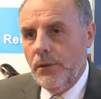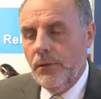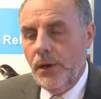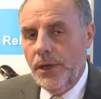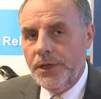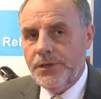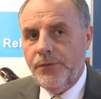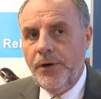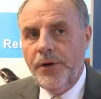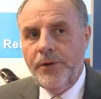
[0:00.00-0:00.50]

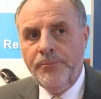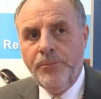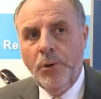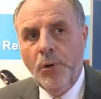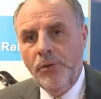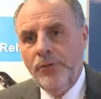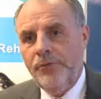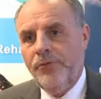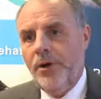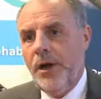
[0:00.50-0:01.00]
Well, it's very
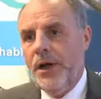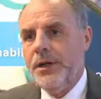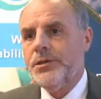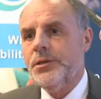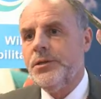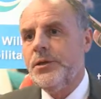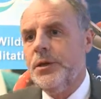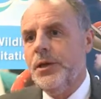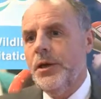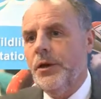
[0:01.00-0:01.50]
important for
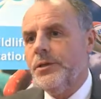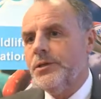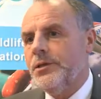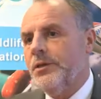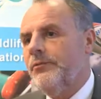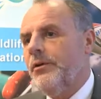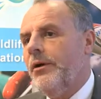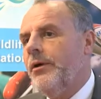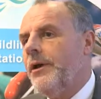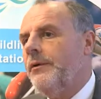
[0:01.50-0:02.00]
us. You know,
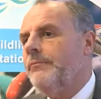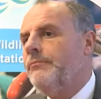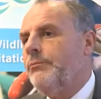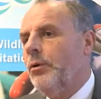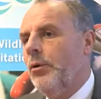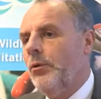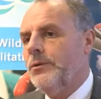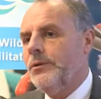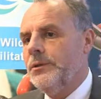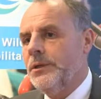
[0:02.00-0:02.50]
it's a very
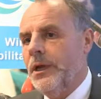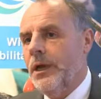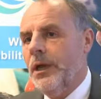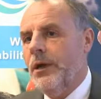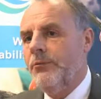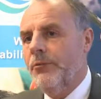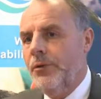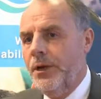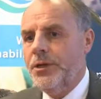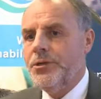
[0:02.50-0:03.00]

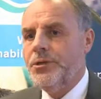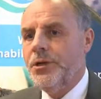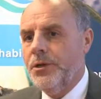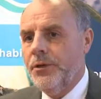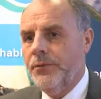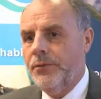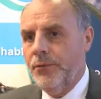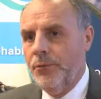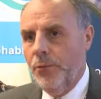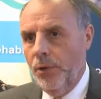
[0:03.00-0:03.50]
important
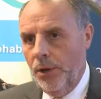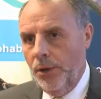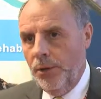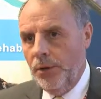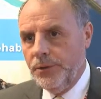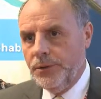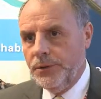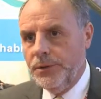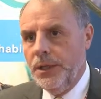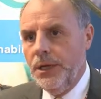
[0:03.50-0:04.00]
region of the
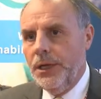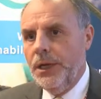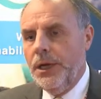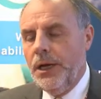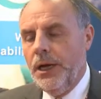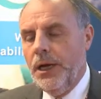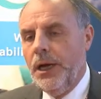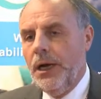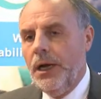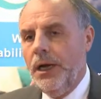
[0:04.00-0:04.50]
world.
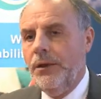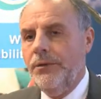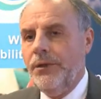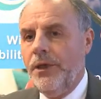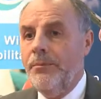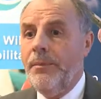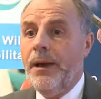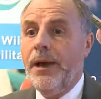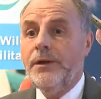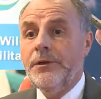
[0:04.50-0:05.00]

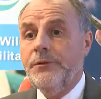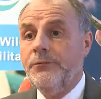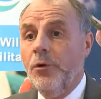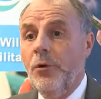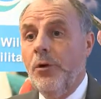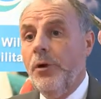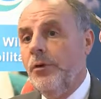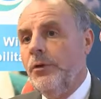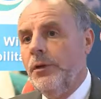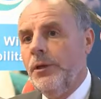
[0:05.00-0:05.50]
The amount of
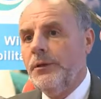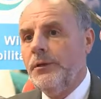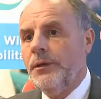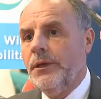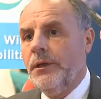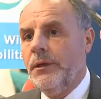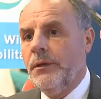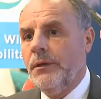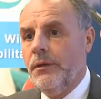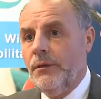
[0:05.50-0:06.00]
oil
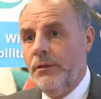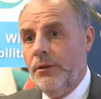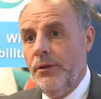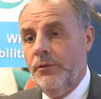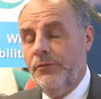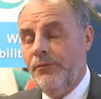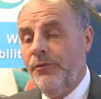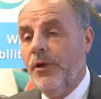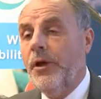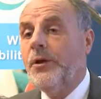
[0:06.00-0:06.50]
and
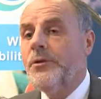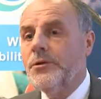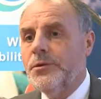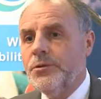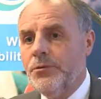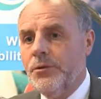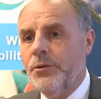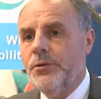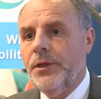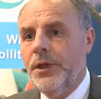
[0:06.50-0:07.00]
that
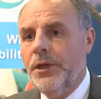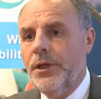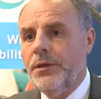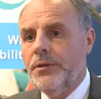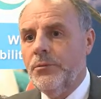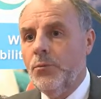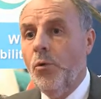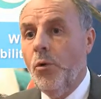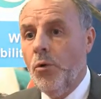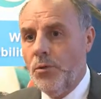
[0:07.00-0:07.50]
flows through
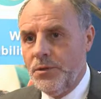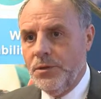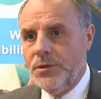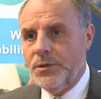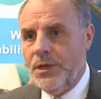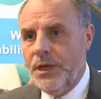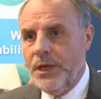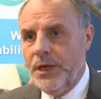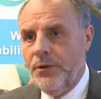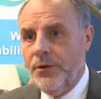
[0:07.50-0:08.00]
the
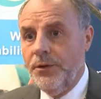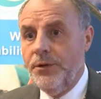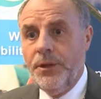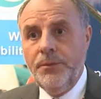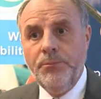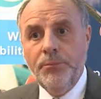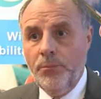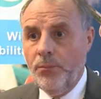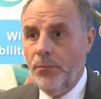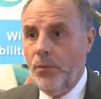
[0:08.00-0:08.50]
waters here and
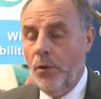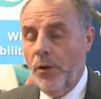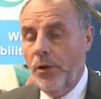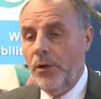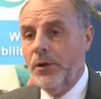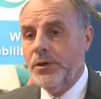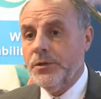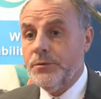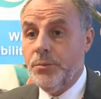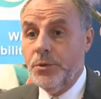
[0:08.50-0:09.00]
the
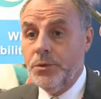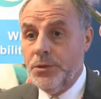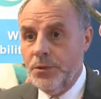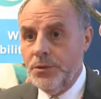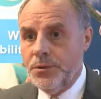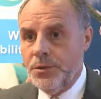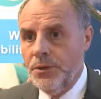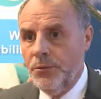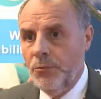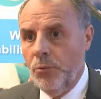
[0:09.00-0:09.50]
oil that's
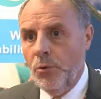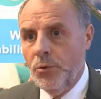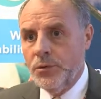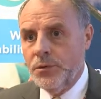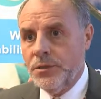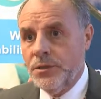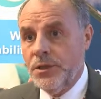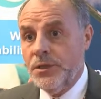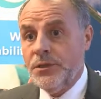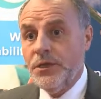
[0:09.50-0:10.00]
produced in the
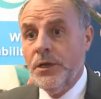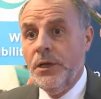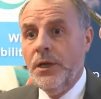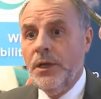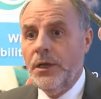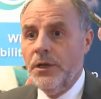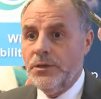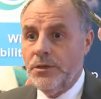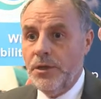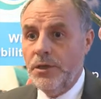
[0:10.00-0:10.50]
waters is
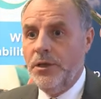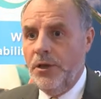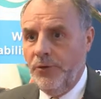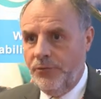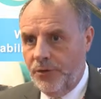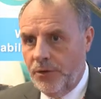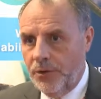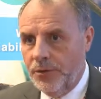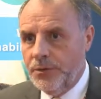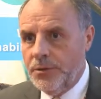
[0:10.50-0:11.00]

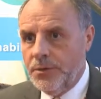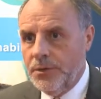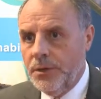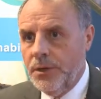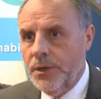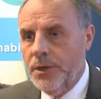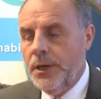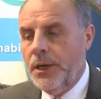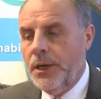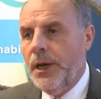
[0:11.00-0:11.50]
significant.
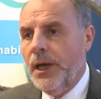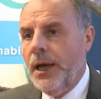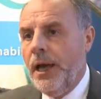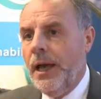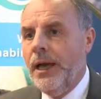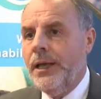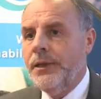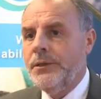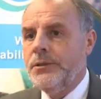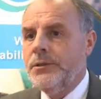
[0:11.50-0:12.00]

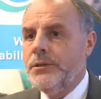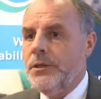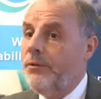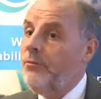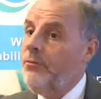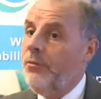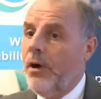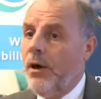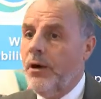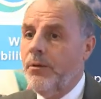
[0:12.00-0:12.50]
And the
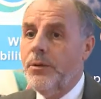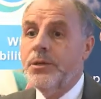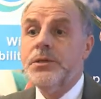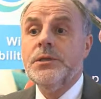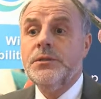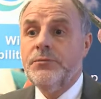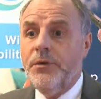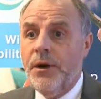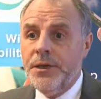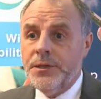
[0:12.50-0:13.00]

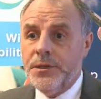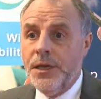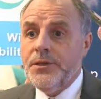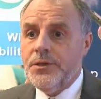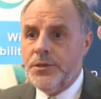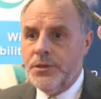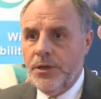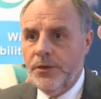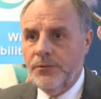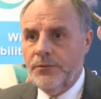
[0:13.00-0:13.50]
environment is very
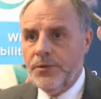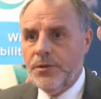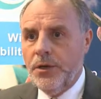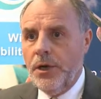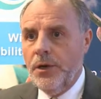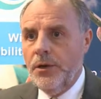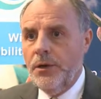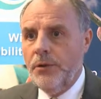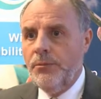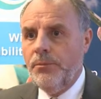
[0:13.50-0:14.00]
sensitive.
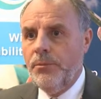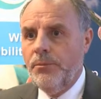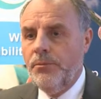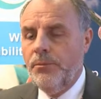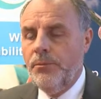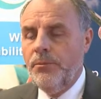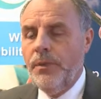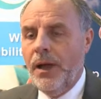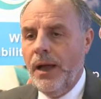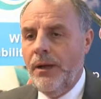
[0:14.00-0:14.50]
So
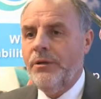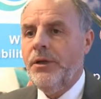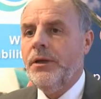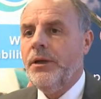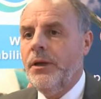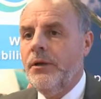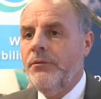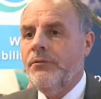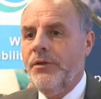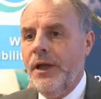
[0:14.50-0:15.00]

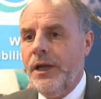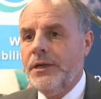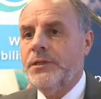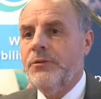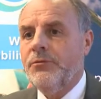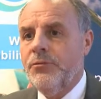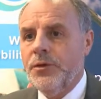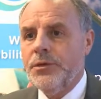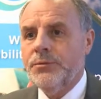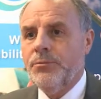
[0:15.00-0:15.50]
having an
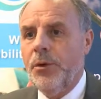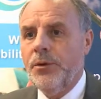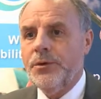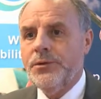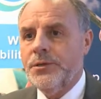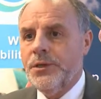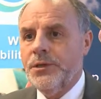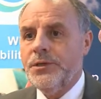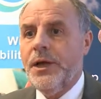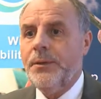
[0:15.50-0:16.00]
effective
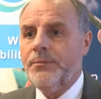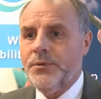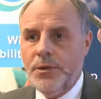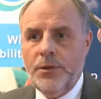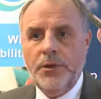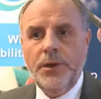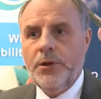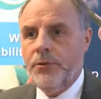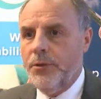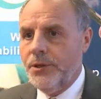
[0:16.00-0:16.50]
response is
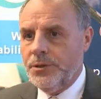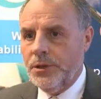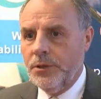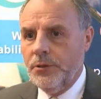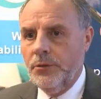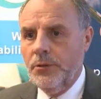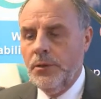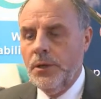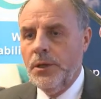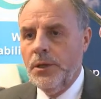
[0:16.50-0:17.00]
absolutely
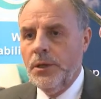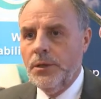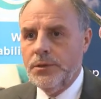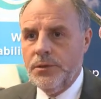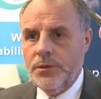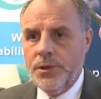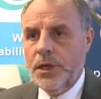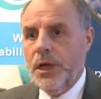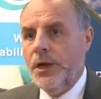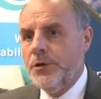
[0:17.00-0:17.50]
critical
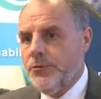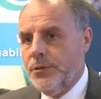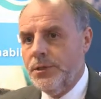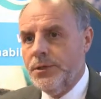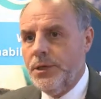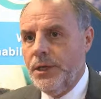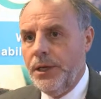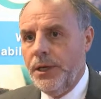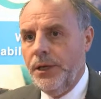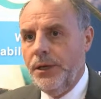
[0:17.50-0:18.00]
to the
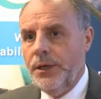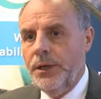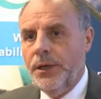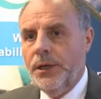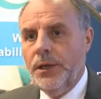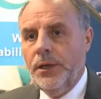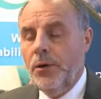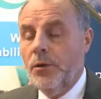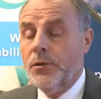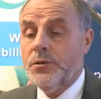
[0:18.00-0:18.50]
countries here.
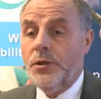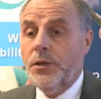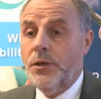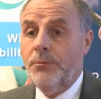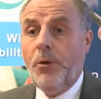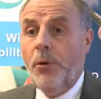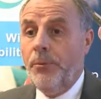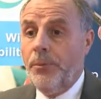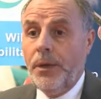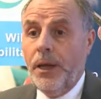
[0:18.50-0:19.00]
Also,
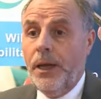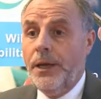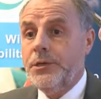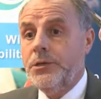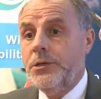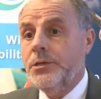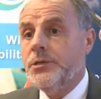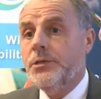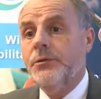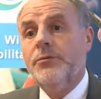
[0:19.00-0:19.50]
the
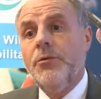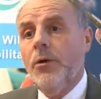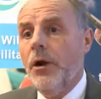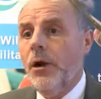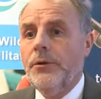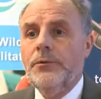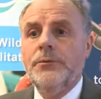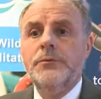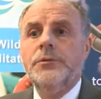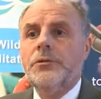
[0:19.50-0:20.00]
populations have
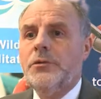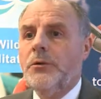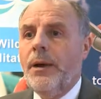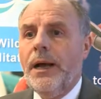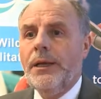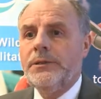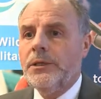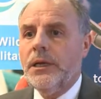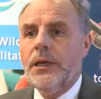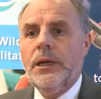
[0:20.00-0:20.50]
grown
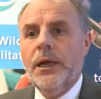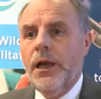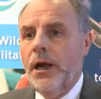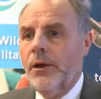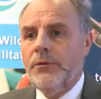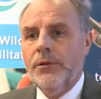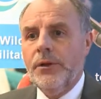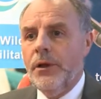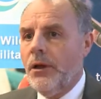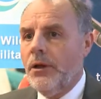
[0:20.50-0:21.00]
dramatically
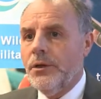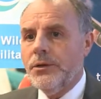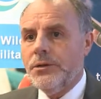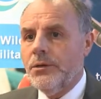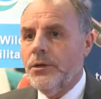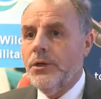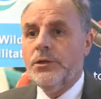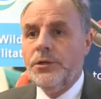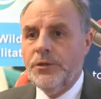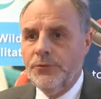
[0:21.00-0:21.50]
over the
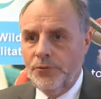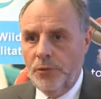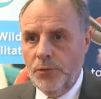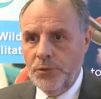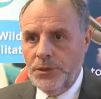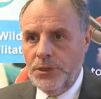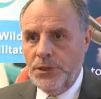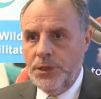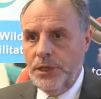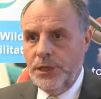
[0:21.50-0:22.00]
last 30 or
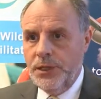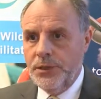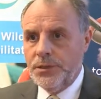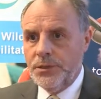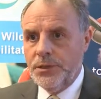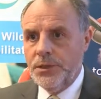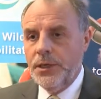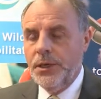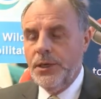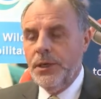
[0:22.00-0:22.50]
40
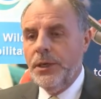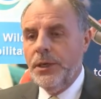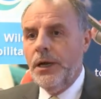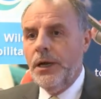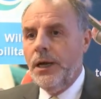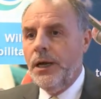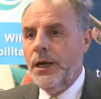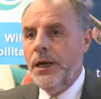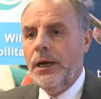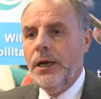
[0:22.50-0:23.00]
years.
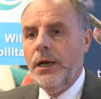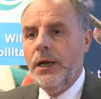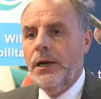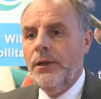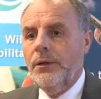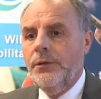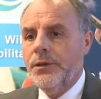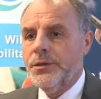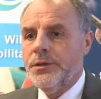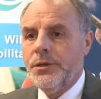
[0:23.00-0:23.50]

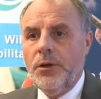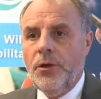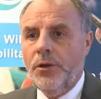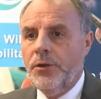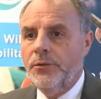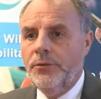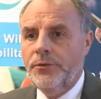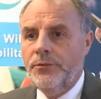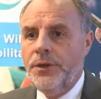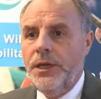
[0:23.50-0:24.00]
There's a
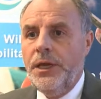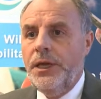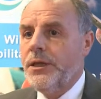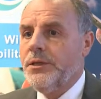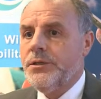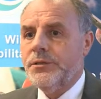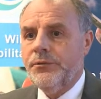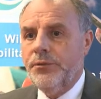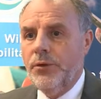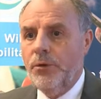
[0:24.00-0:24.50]
lot of
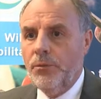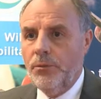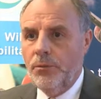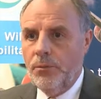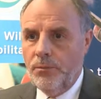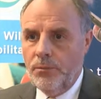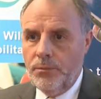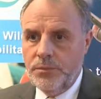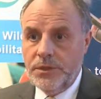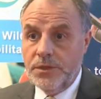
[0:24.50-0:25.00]
needs for
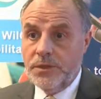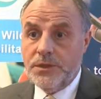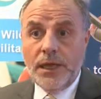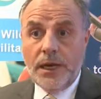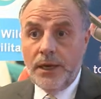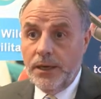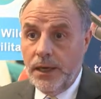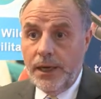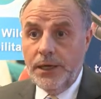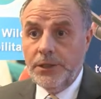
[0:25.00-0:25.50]

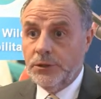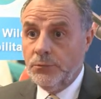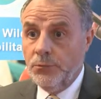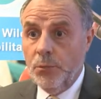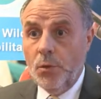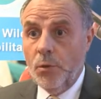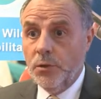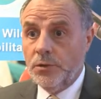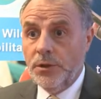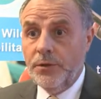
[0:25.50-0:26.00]

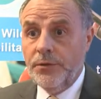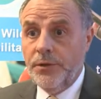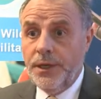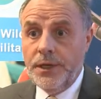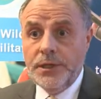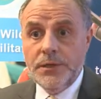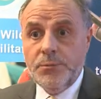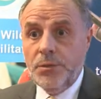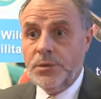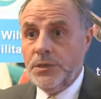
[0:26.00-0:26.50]
desalination water and
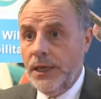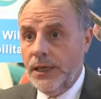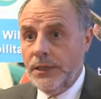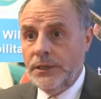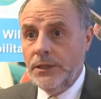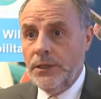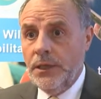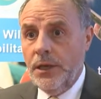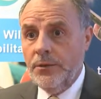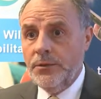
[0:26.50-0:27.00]
things.
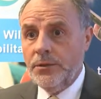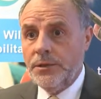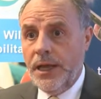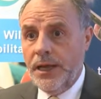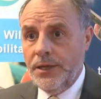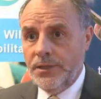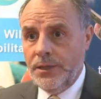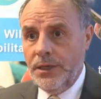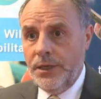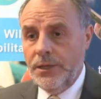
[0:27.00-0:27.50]
Protecting those
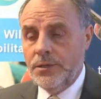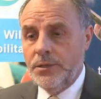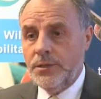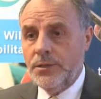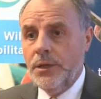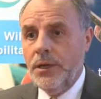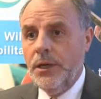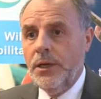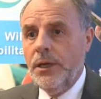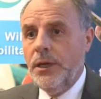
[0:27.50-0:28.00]

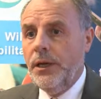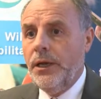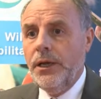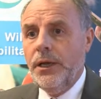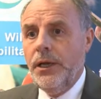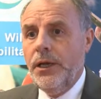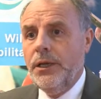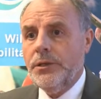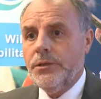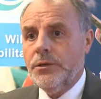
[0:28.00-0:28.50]
assets
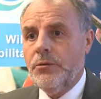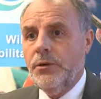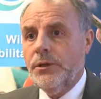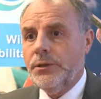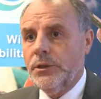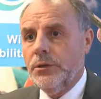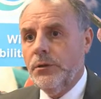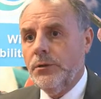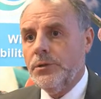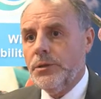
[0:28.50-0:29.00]
is
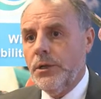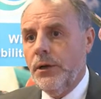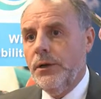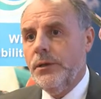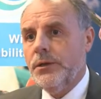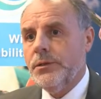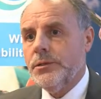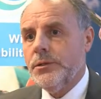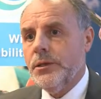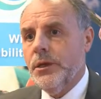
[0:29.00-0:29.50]
critical, so
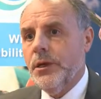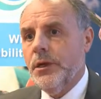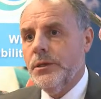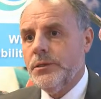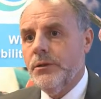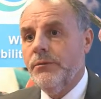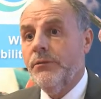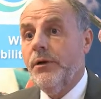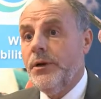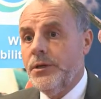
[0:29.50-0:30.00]
it's
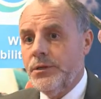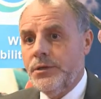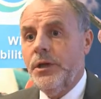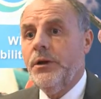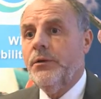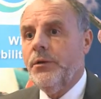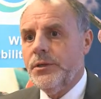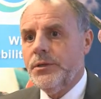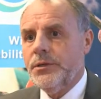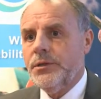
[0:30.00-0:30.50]
a very
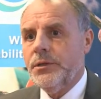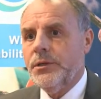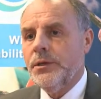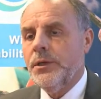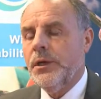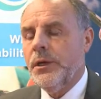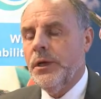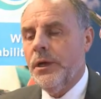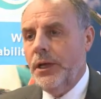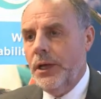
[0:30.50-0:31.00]
serious
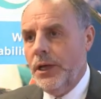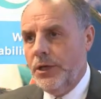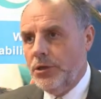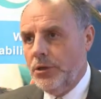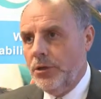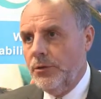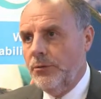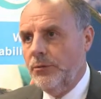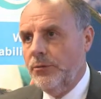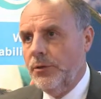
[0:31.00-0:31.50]

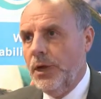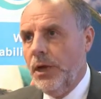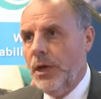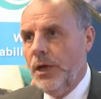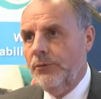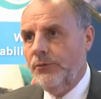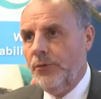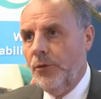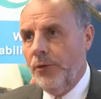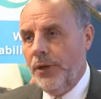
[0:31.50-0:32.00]
issue
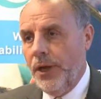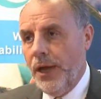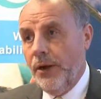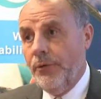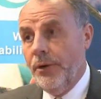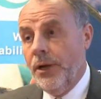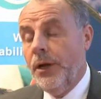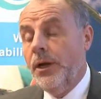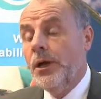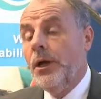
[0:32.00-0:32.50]
for the
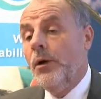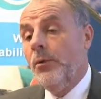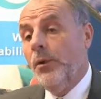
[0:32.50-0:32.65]
area.